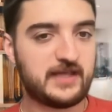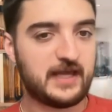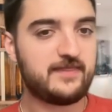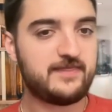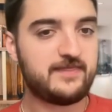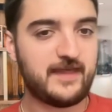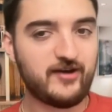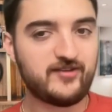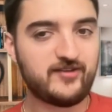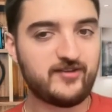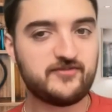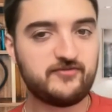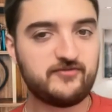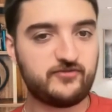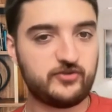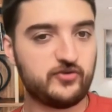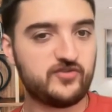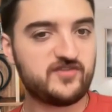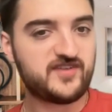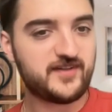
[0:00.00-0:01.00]
10,000
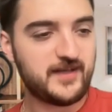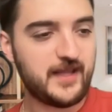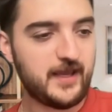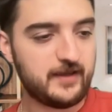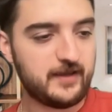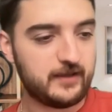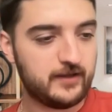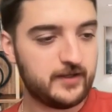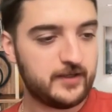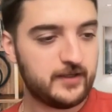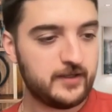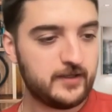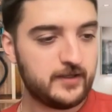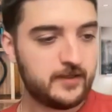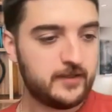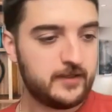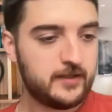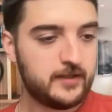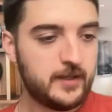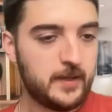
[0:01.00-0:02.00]
views a day.
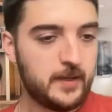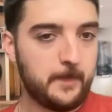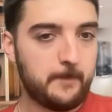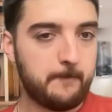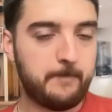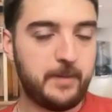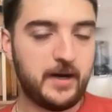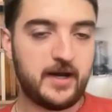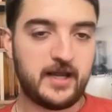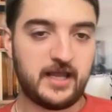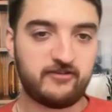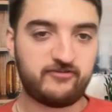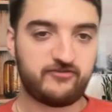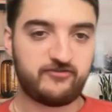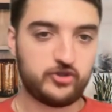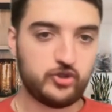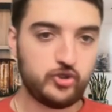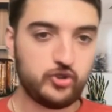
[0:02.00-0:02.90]
But if